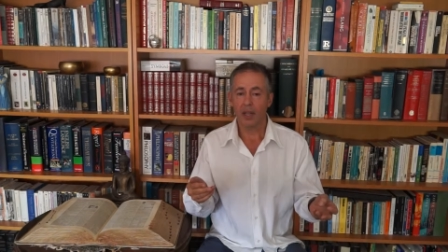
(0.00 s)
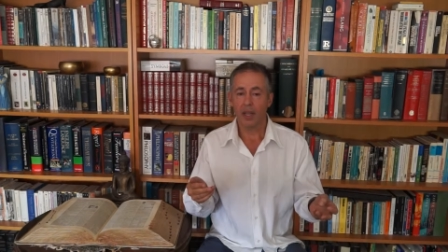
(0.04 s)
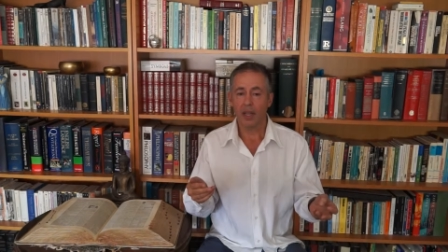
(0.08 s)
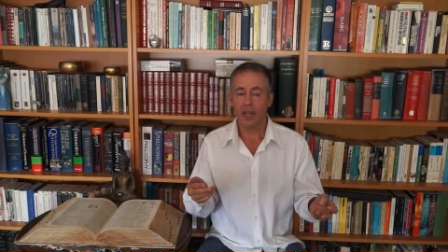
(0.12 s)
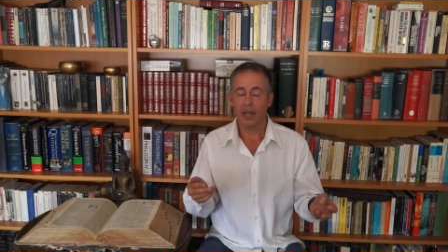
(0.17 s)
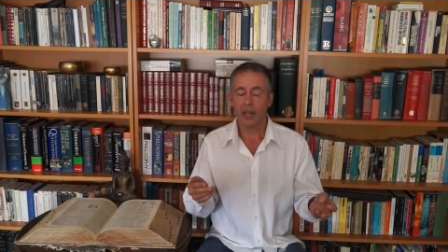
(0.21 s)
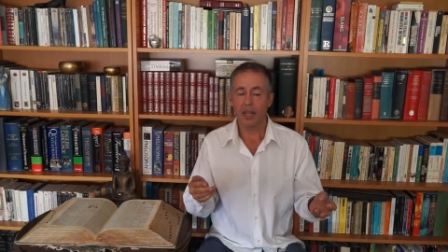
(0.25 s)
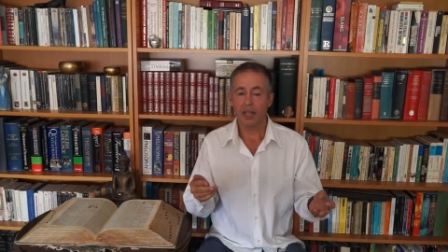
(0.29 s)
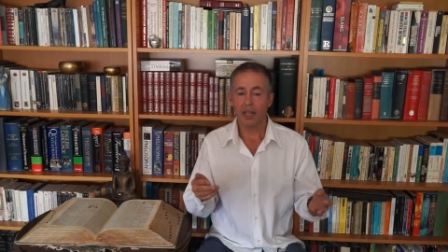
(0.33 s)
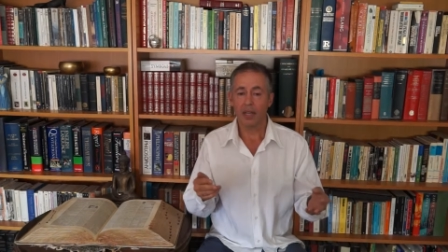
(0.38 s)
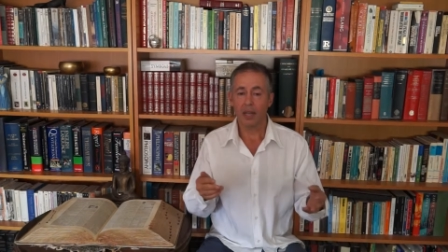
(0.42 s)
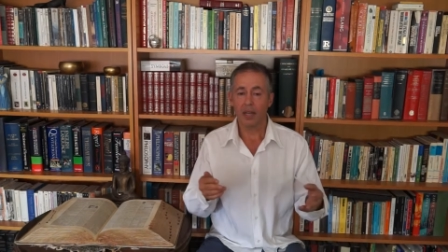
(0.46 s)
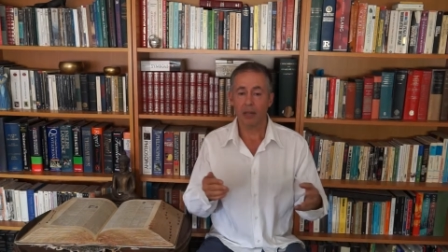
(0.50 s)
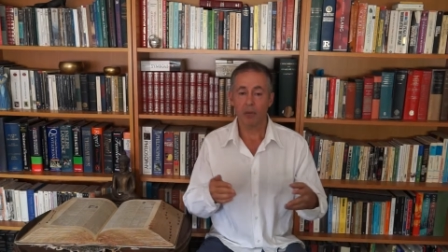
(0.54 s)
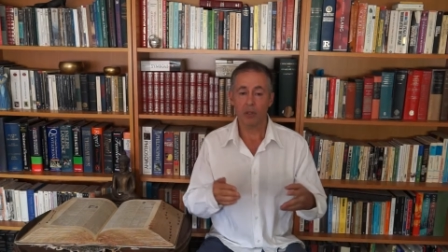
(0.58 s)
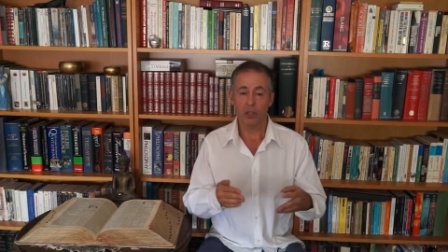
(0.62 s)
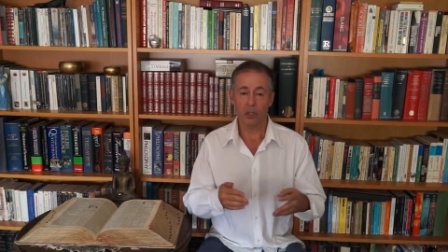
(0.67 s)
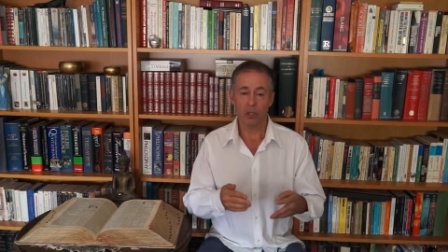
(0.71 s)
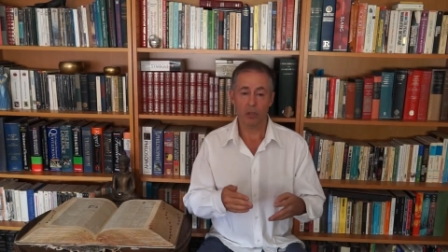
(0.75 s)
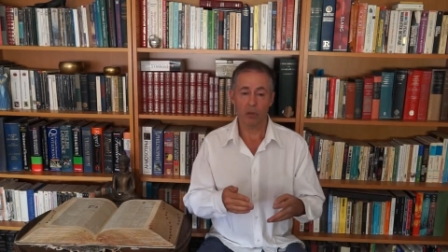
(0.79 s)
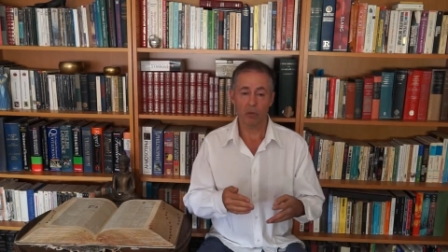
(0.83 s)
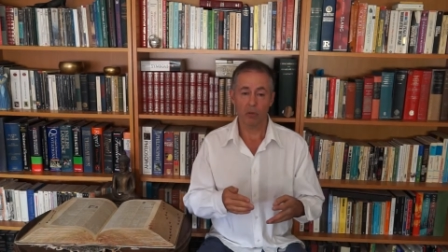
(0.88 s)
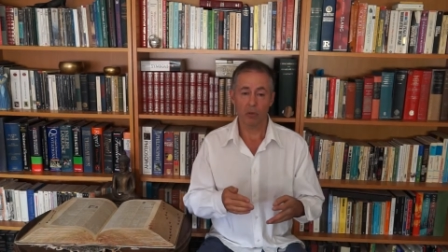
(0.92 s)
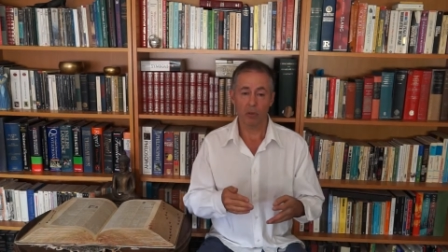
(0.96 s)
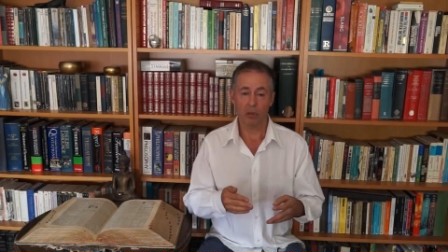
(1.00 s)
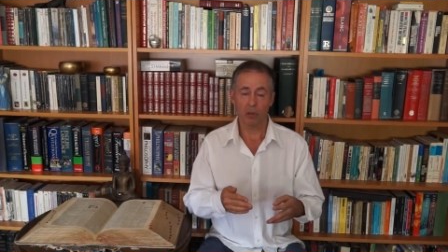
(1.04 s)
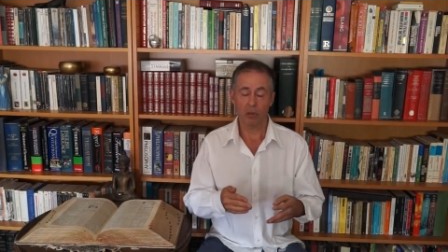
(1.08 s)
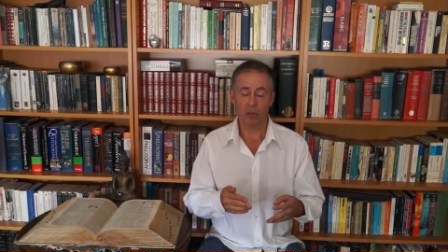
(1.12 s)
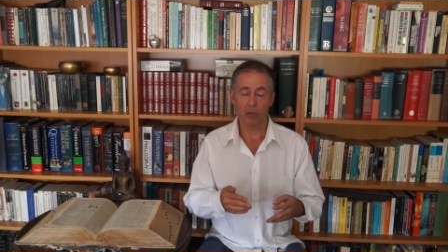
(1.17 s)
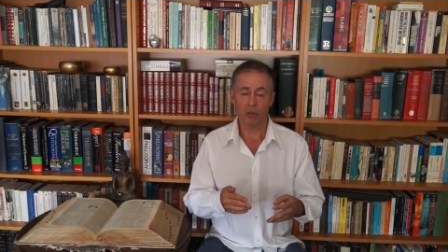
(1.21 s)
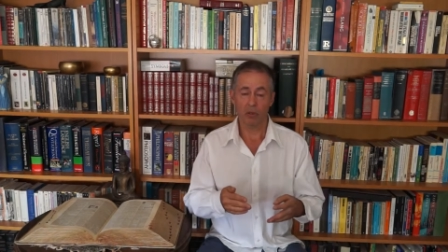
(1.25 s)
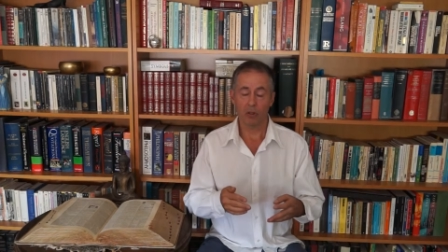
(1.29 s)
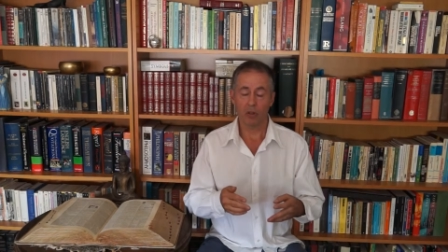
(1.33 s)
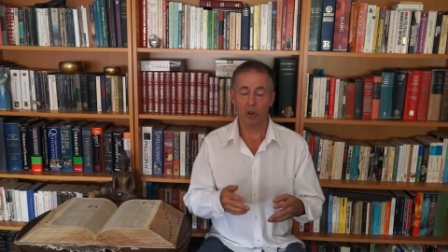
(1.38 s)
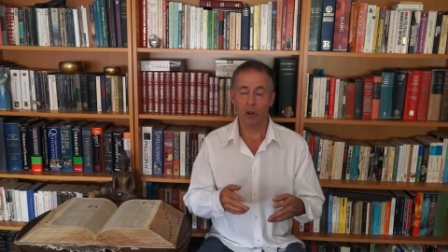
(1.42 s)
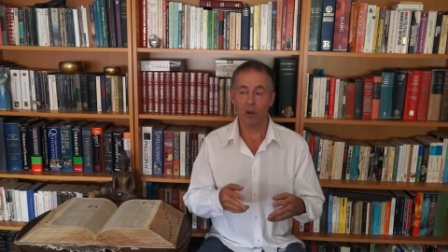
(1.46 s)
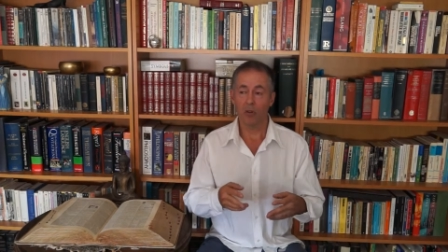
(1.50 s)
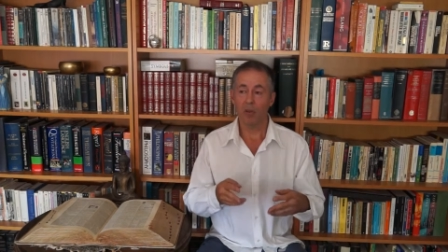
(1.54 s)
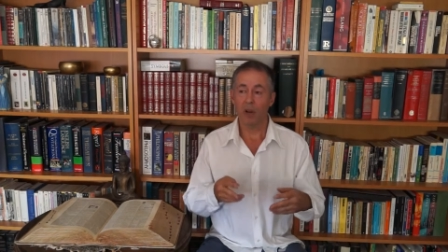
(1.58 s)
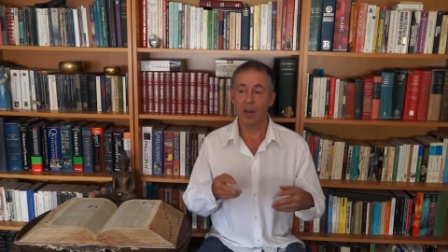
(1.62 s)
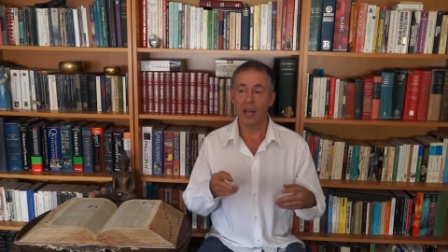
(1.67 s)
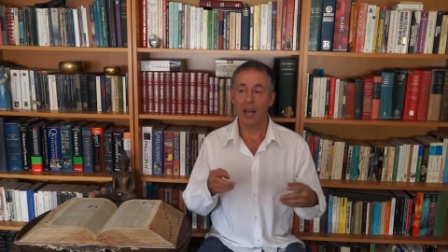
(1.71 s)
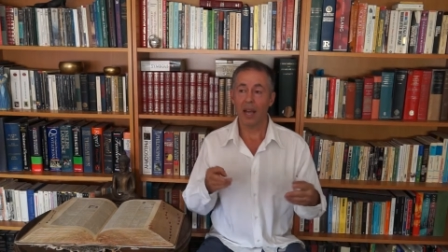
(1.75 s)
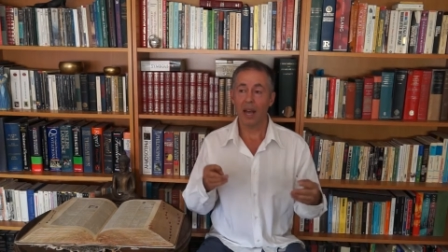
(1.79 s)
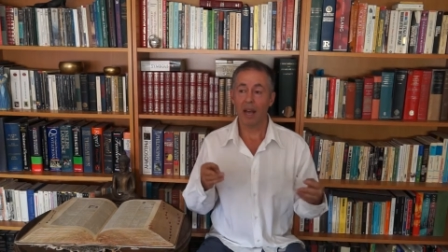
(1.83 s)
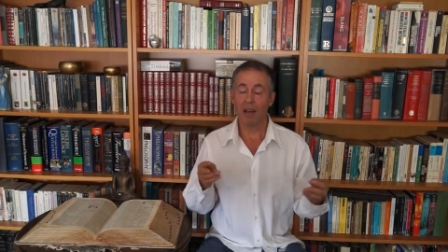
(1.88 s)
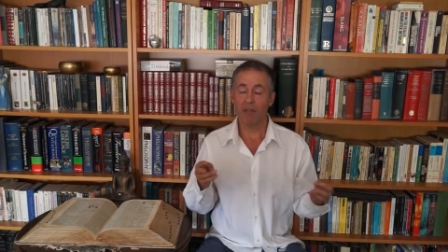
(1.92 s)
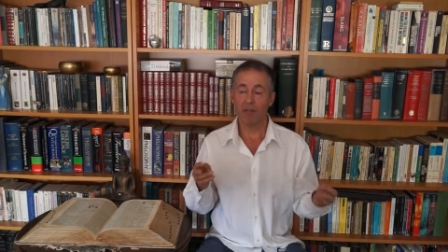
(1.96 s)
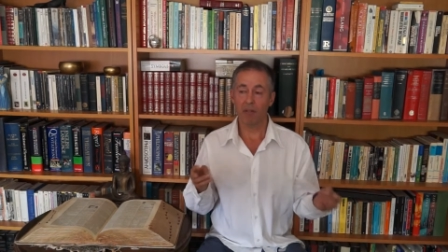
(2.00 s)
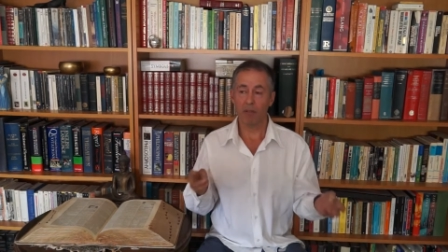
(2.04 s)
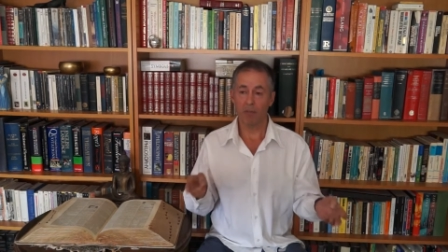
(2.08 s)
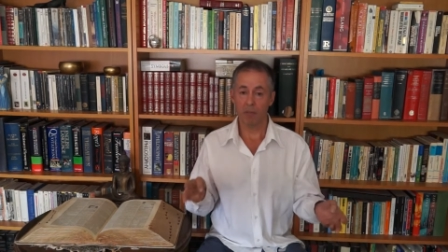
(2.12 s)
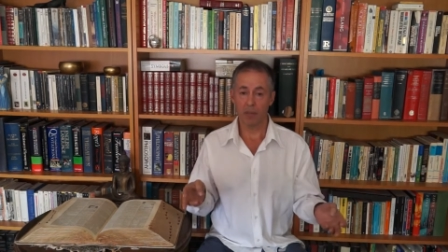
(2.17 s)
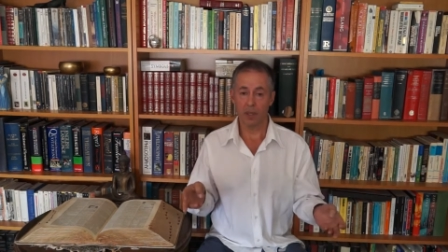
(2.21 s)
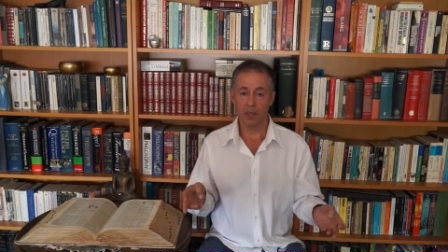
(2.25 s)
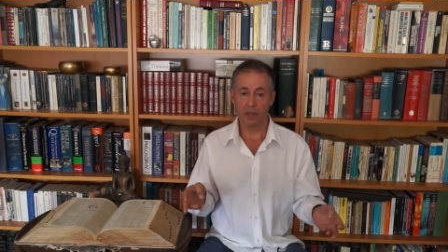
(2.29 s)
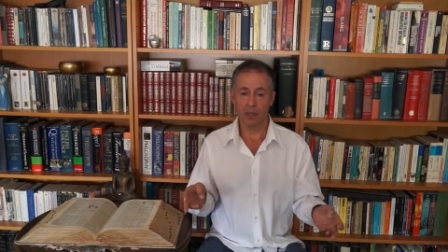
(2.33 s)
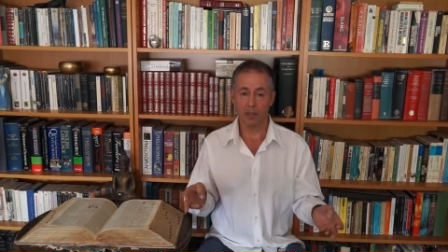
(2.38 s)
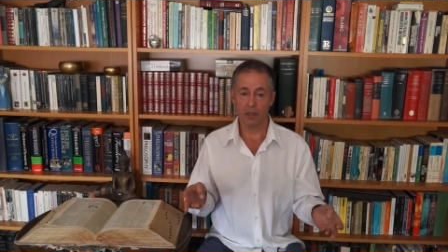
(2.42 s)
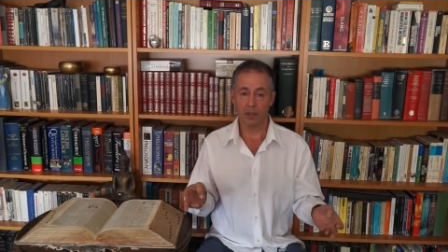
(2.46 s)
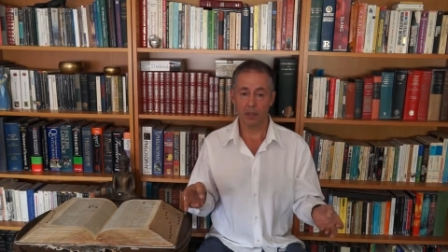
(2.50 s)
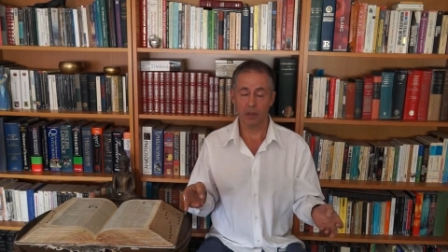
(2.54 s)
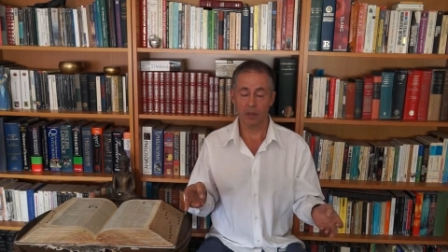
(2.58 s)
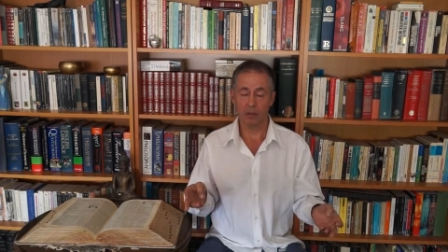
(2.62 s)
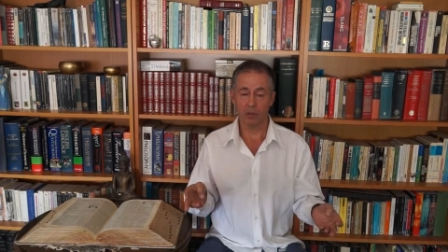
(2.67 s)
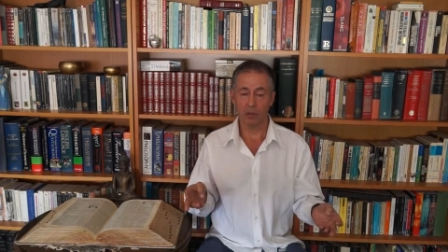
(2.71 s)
any language in the world, over 500,000,